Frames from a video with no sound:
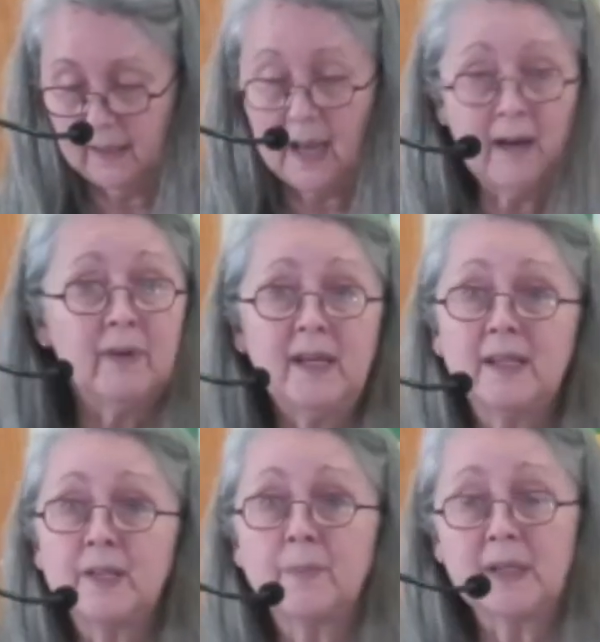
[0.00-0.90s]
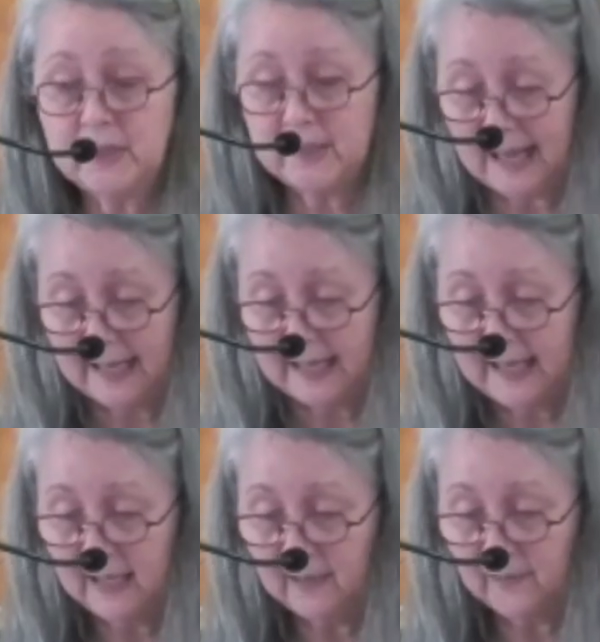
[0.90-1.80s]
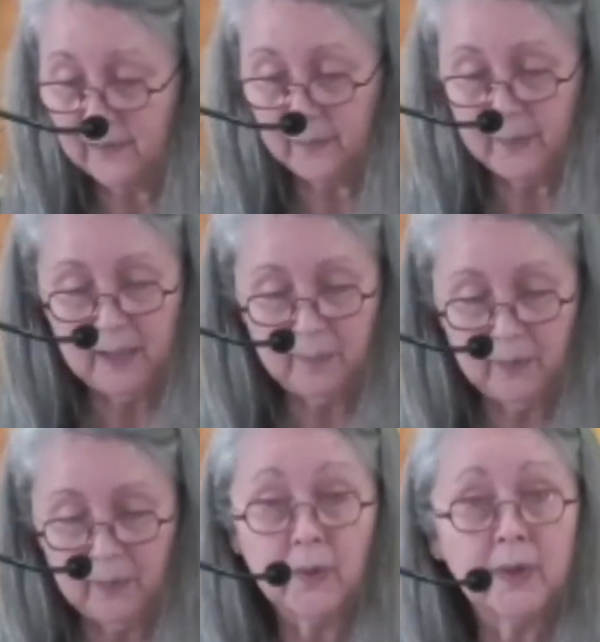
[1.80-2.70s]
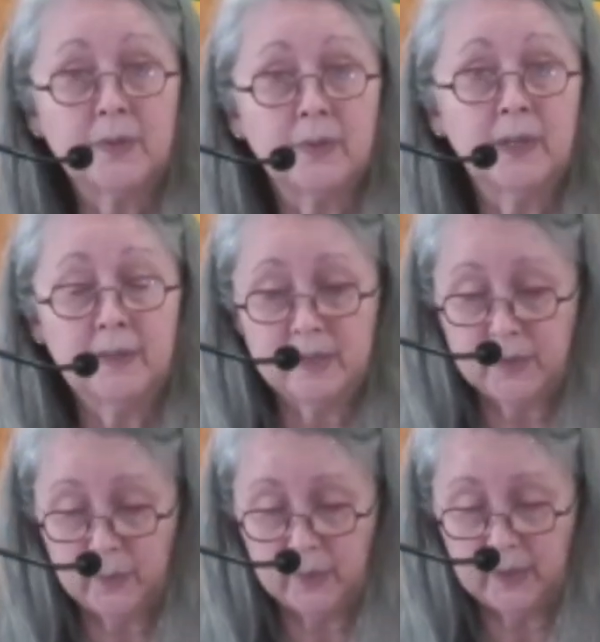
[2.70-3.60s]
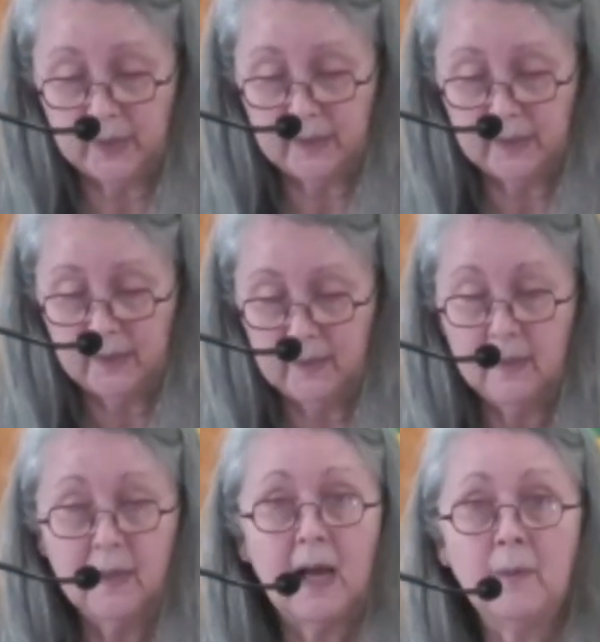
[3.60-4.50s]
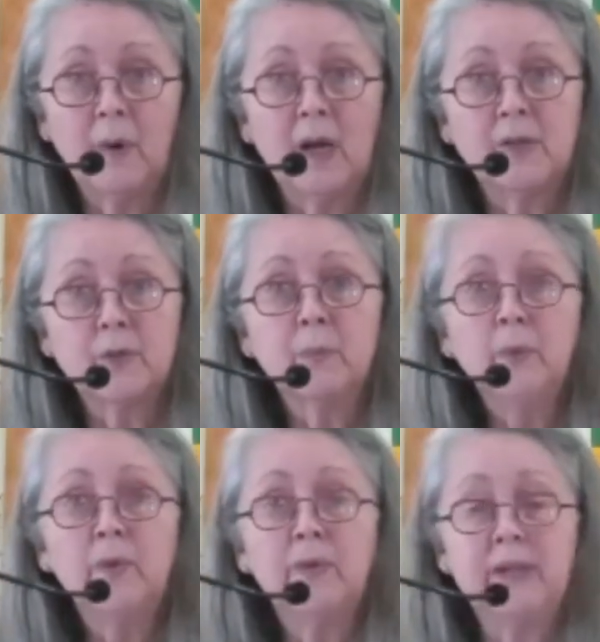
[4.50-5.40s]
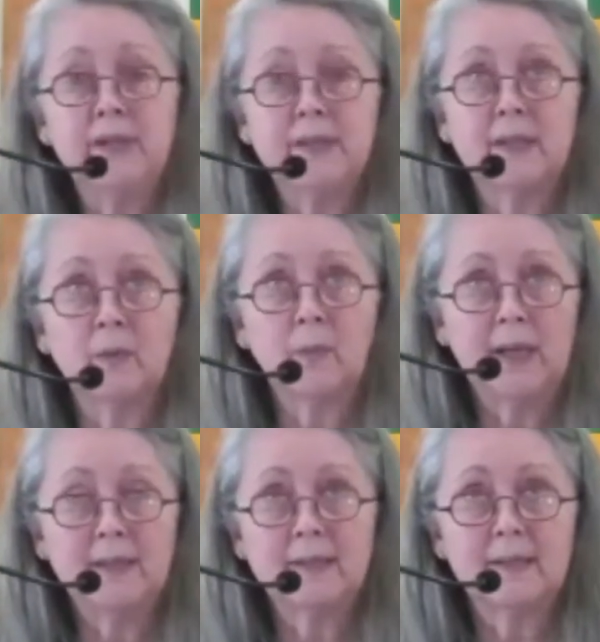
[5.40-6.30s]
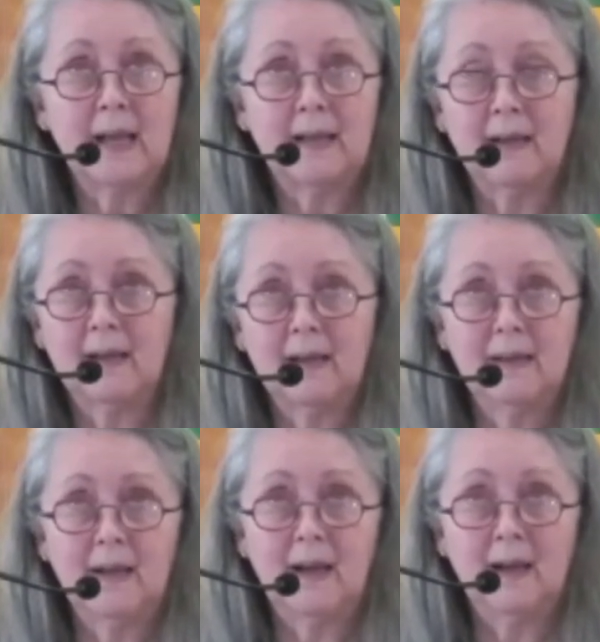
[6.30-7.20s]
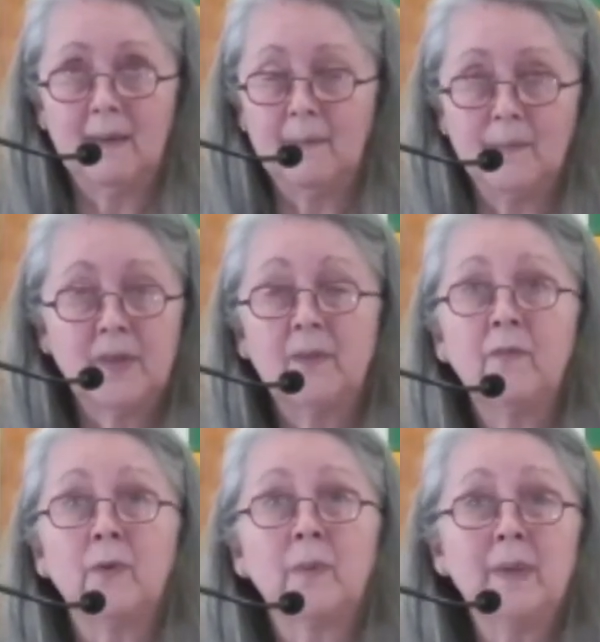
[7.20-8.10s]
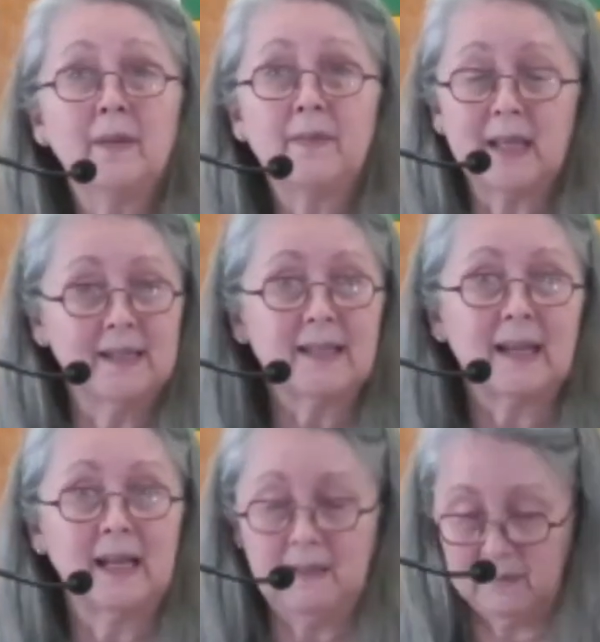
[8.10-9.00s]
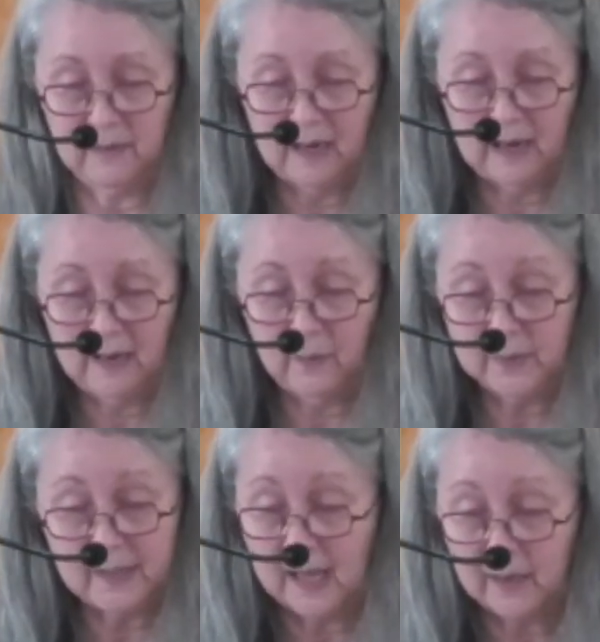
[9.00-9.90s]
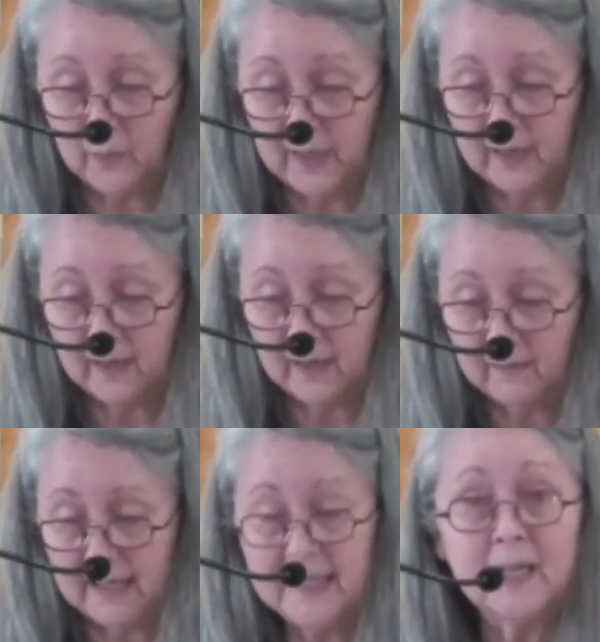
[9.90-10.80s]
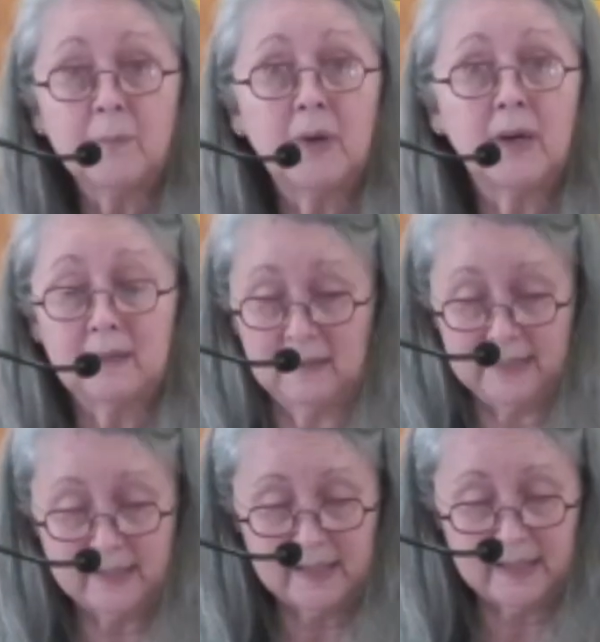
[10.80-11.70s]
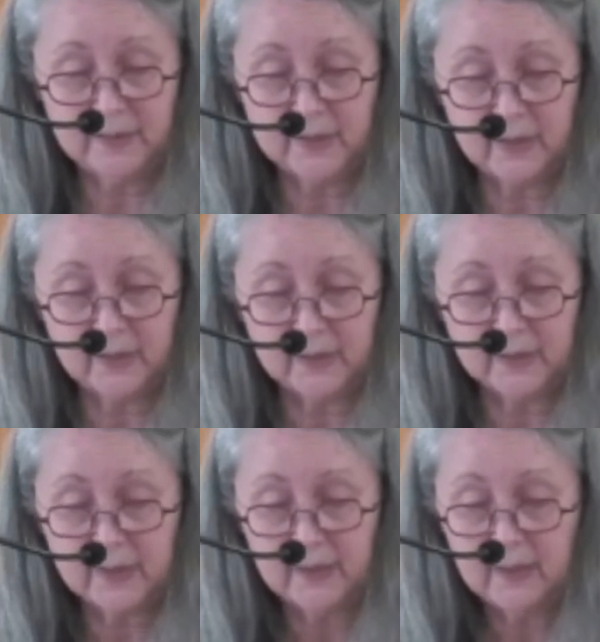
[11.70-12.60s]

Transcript: I read as much as I can from people who are doing this work I watch movies in ways that um, to inform me of things that I, I was not aware of. I take part in listening circles.